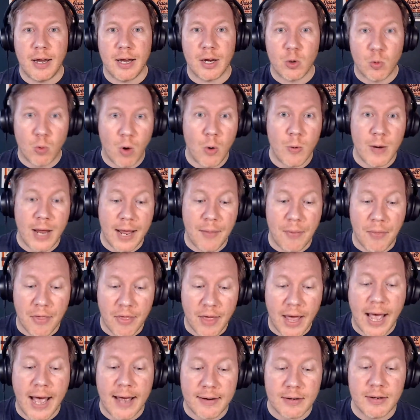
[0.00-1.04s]
Quote, "And
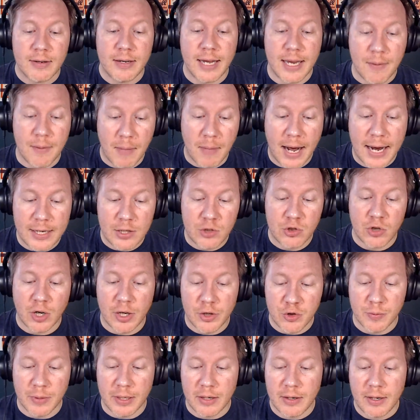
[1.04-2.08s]
that, in my
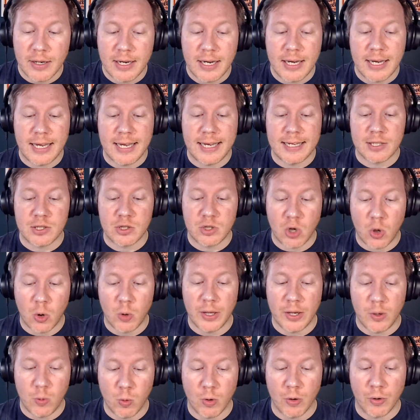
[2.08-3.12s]
judgment, is
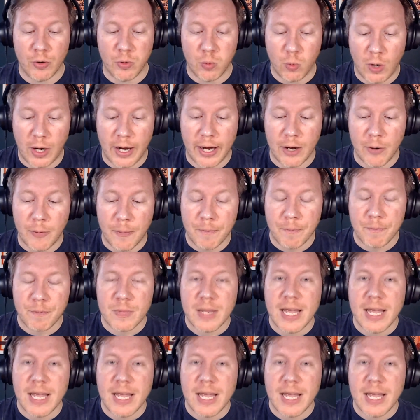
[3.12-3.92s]
totally worthwhile."